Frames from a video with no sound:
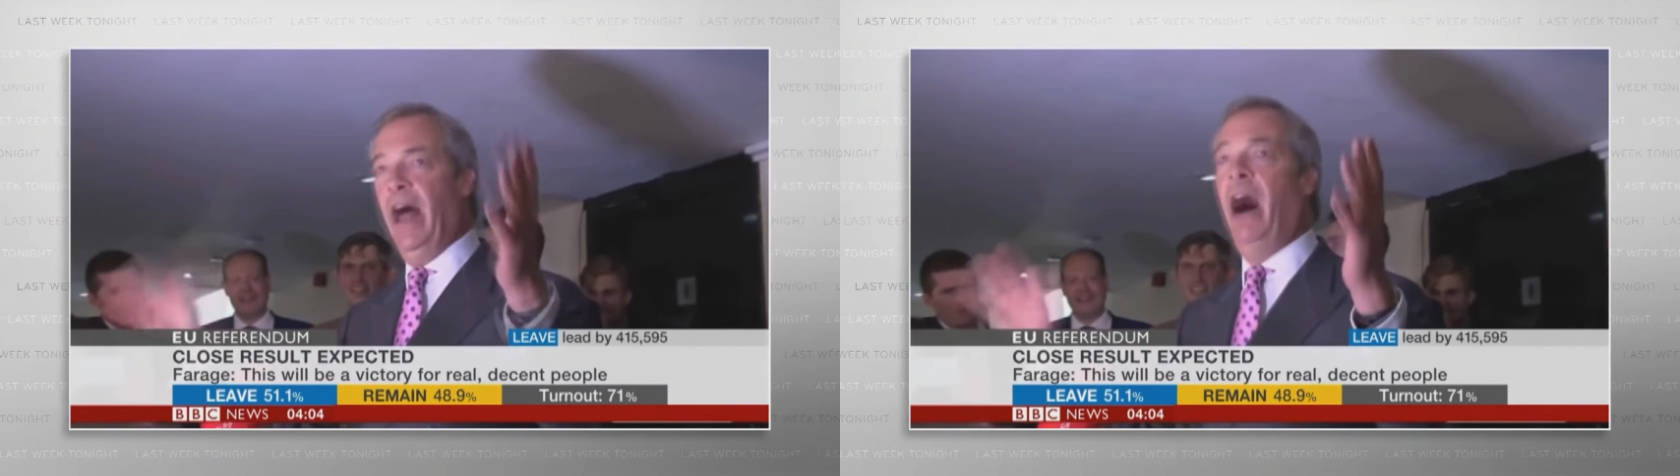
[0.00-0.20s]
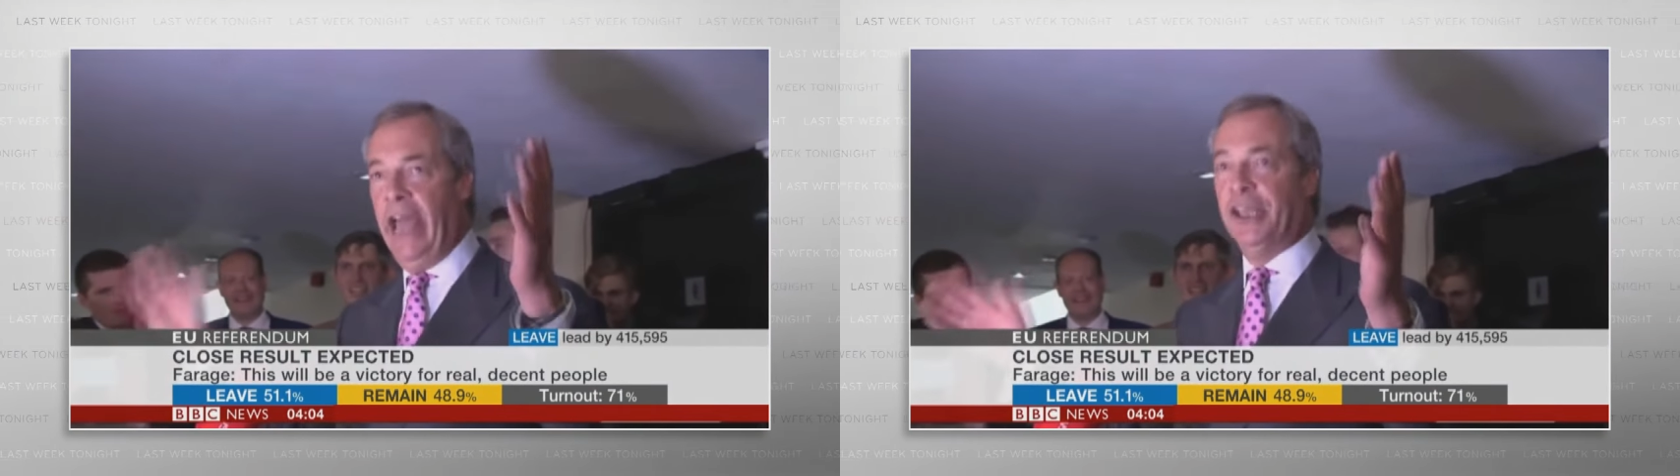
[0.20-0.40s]

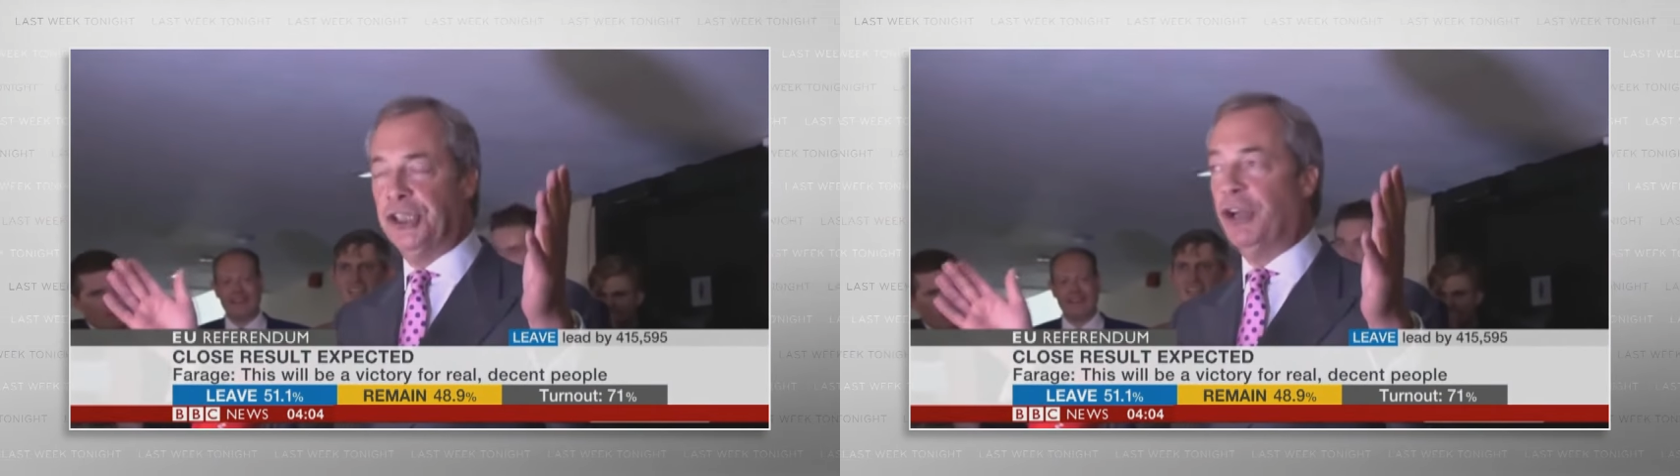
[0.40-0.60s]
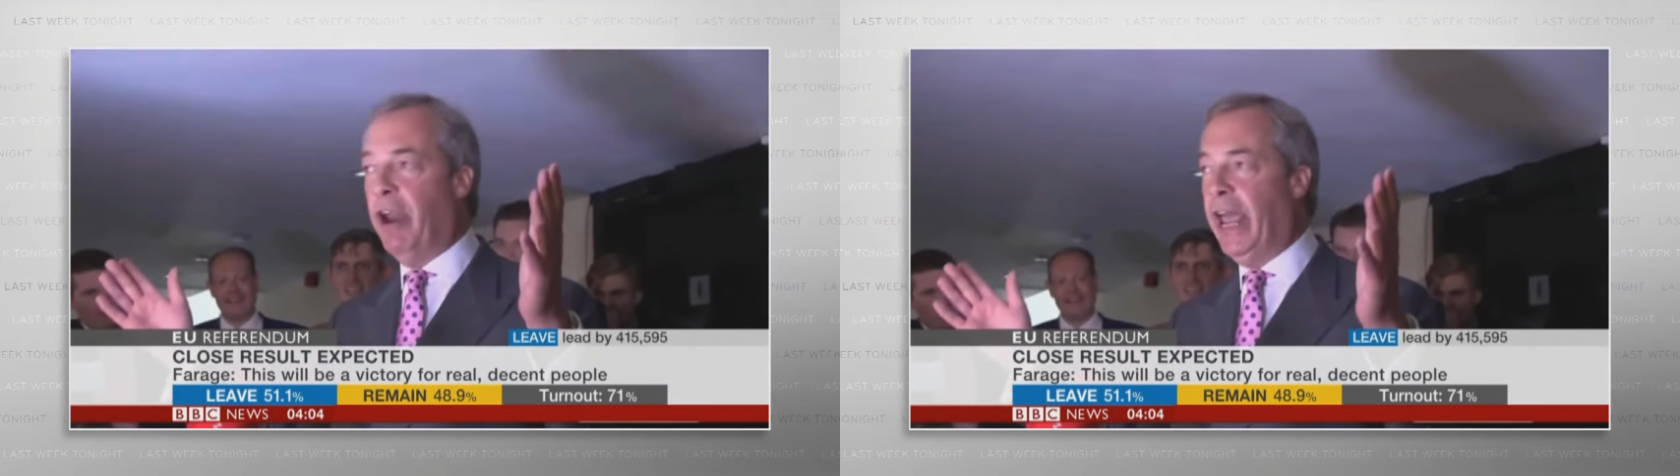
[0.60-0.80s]
in our
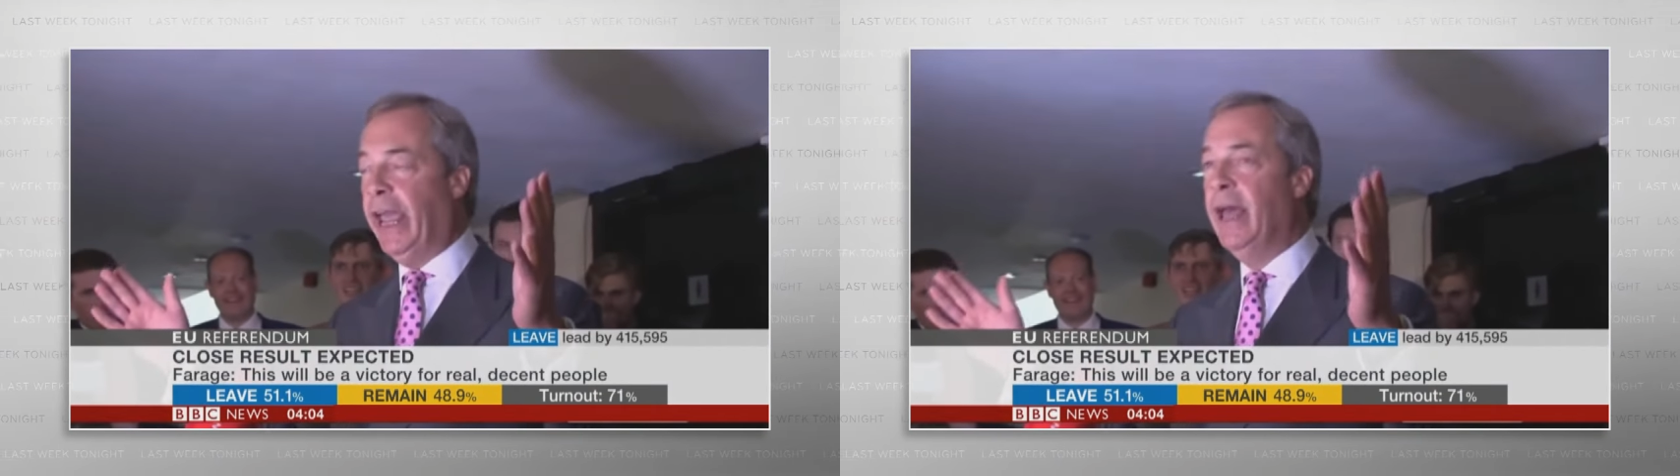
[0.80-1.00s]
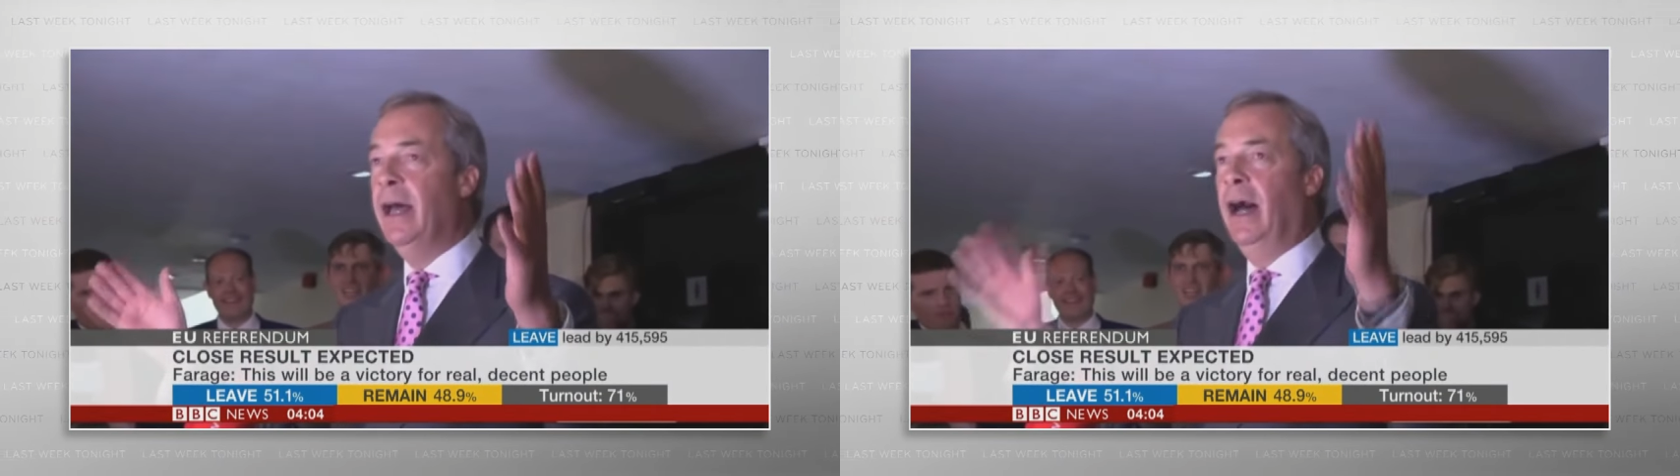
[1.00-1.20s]

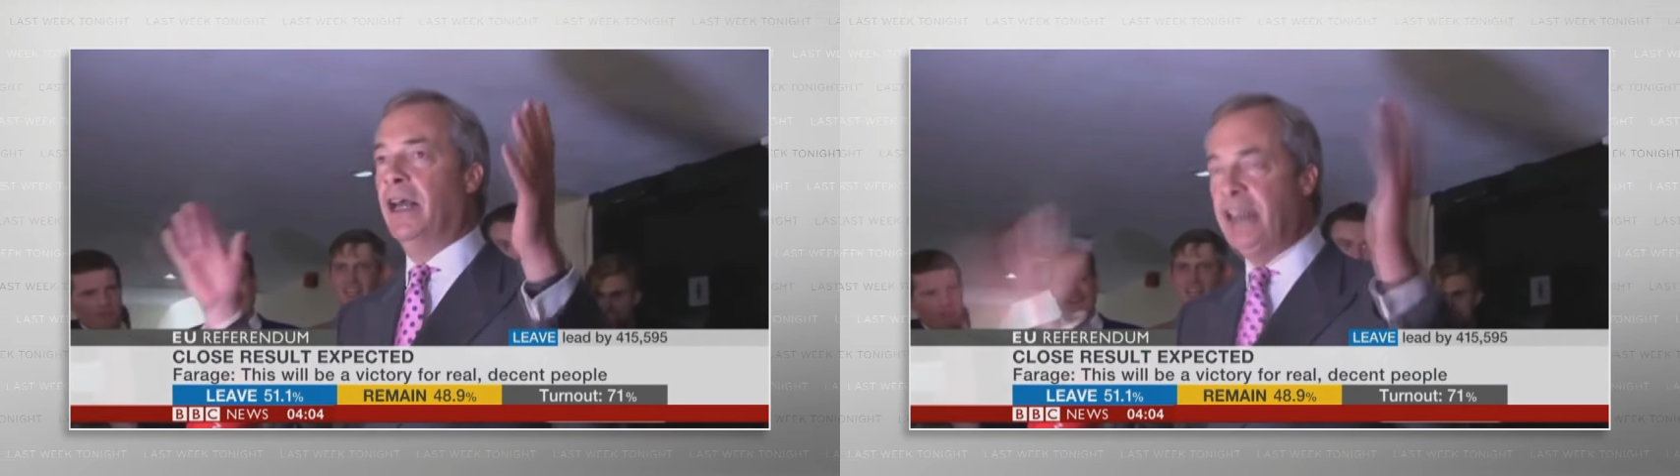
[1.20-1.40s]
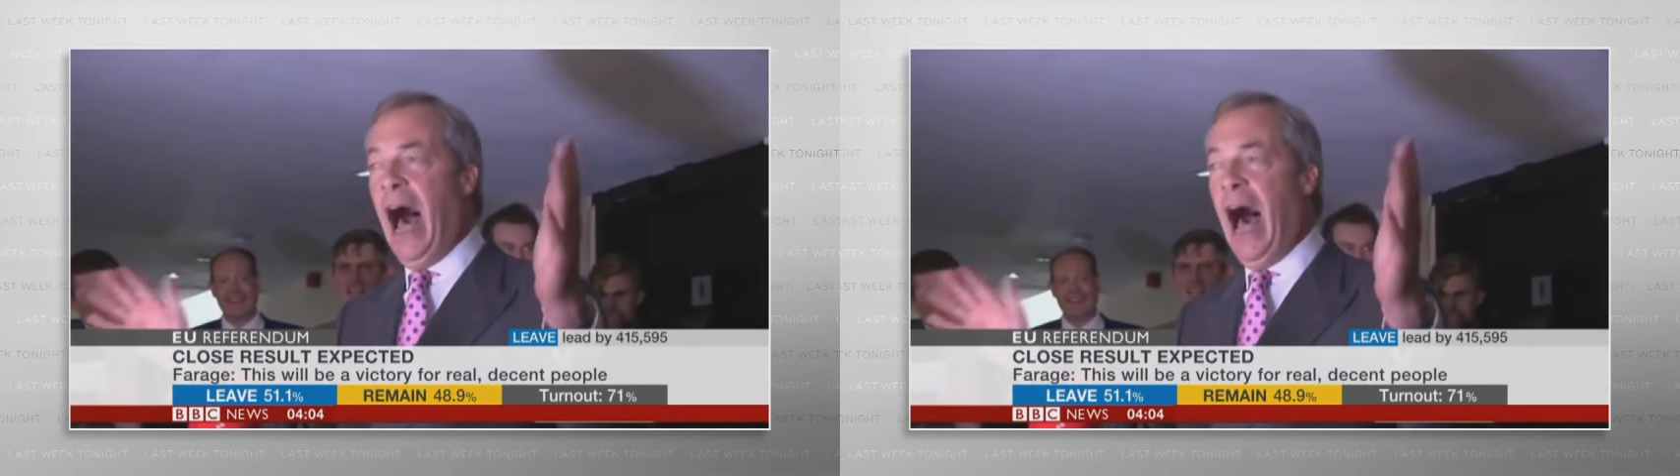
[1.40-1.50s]
history as